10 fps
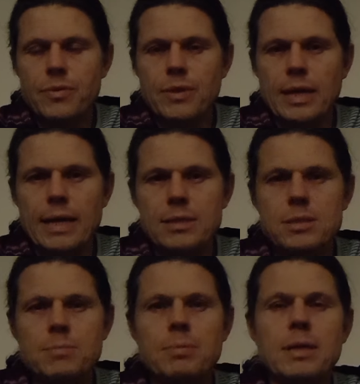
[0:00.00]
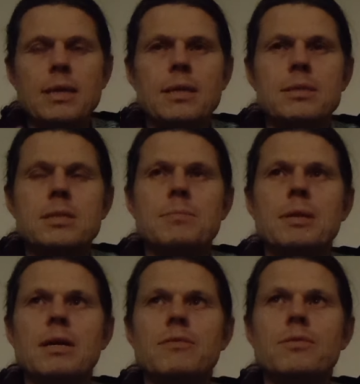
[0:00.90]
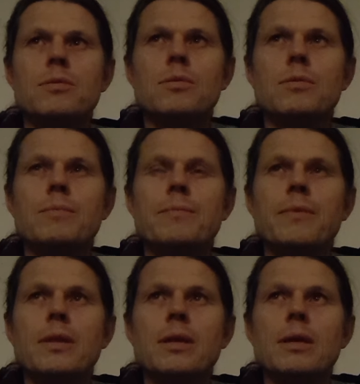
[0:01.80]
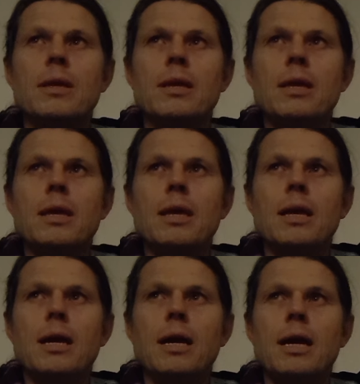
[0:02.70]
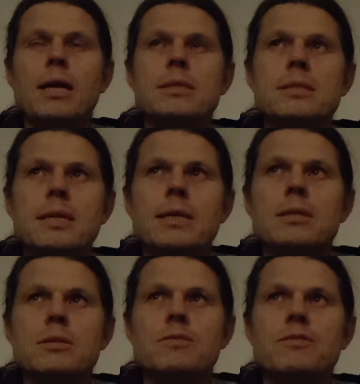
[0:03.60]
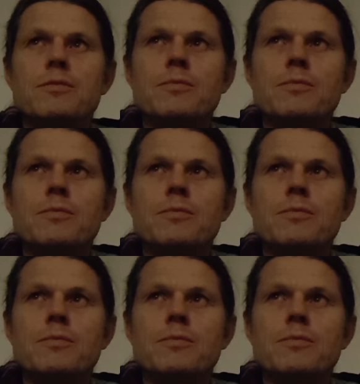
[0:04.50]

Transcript: there has to be, at some level, a state of